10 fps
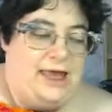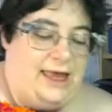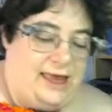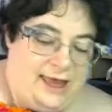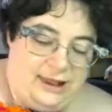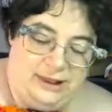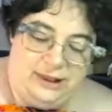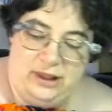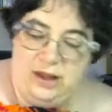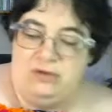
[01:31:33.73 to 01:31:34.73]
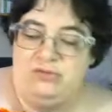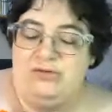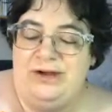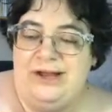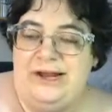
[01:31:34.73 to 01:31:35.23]
It's a
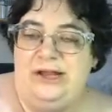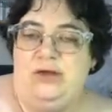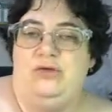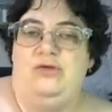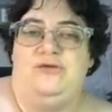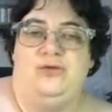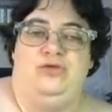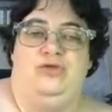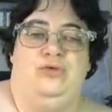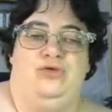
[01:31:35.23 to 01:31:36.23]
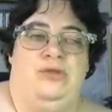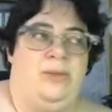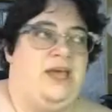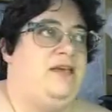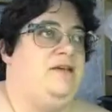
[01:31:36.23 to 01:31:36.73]
really useful tool to
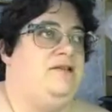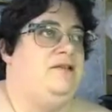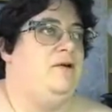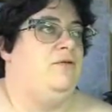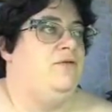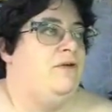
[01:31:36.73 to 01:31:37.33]
make yourself.